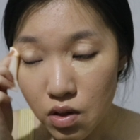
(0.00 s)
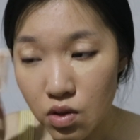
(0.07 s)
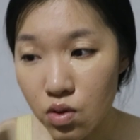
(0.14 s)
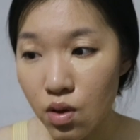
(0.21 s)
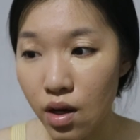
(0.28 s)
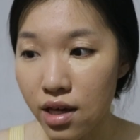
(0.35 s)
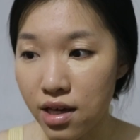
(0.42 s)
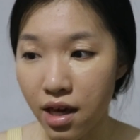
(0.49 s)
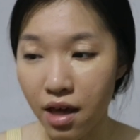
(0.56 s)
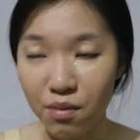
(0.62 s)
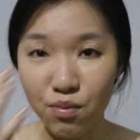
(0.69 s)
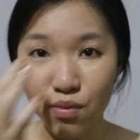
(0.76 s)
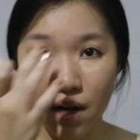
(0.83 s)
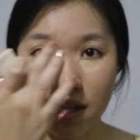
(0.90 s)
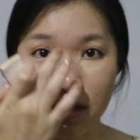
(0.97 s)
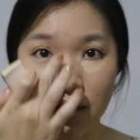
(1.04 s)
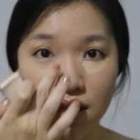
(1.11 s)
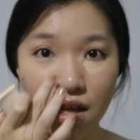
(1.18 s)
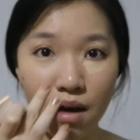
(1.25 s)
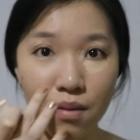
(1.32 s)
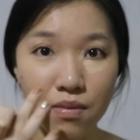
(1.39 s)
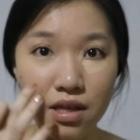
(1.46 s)
So I can
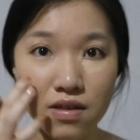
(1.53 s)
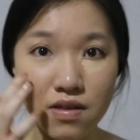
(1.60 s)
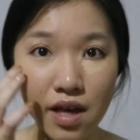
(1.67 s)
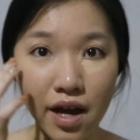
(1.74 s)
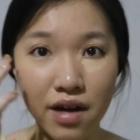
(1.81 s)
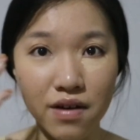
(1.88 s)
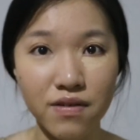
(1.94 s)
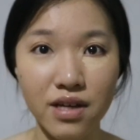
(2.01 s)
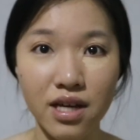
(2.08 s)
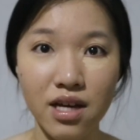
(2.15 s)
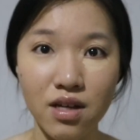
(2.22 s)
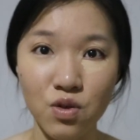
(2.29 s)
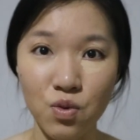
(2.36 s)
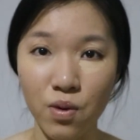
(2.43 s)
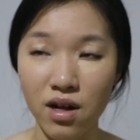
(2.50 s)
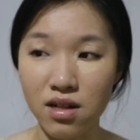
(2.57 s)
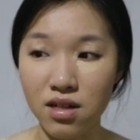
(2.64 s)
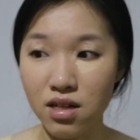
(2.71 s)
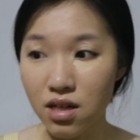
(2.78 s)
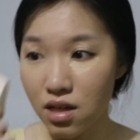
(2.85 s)
brighten up this area as well.